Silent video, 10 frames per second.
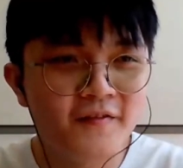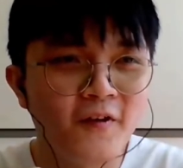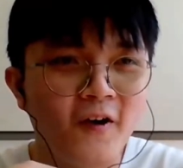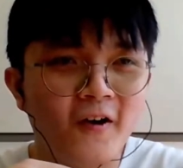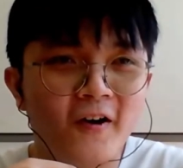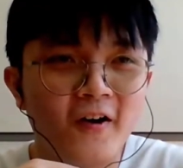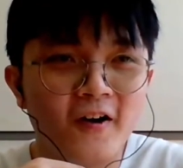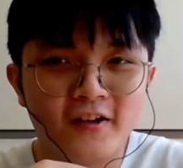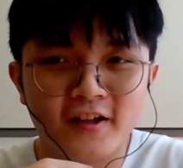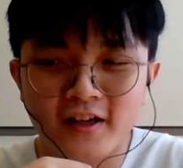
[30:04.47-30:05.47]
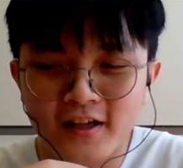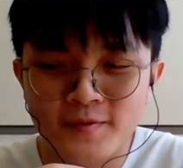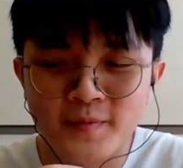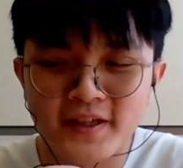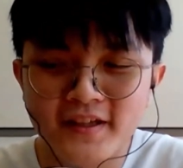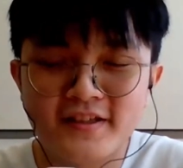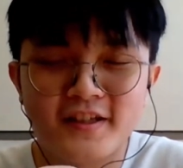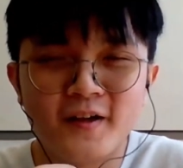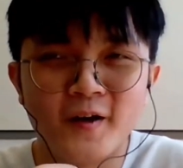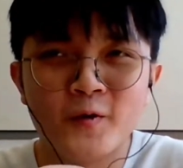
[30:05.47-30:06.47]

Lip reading: think for the classmates